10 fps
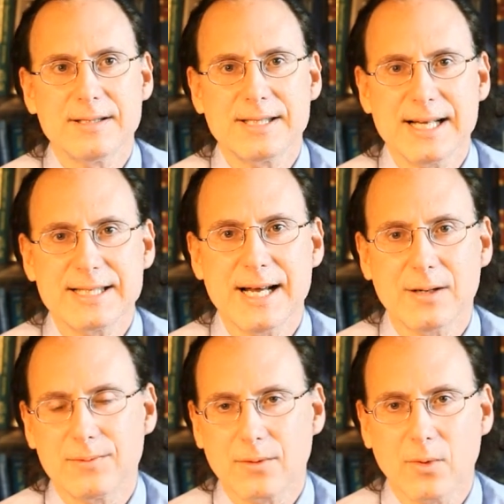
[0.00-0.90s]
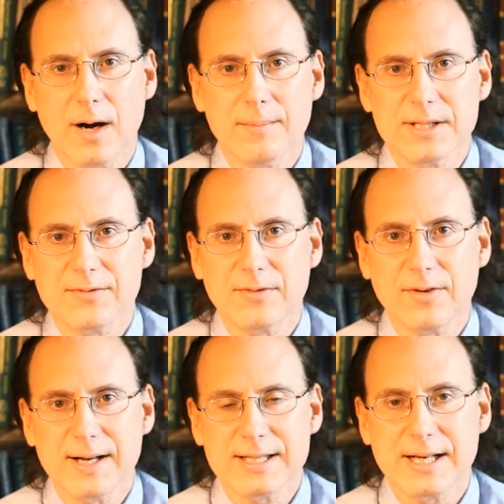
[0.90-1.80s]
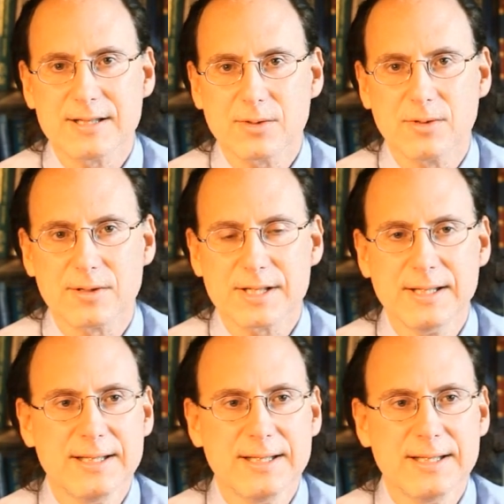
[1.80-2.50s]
sets out requirements for franchisors,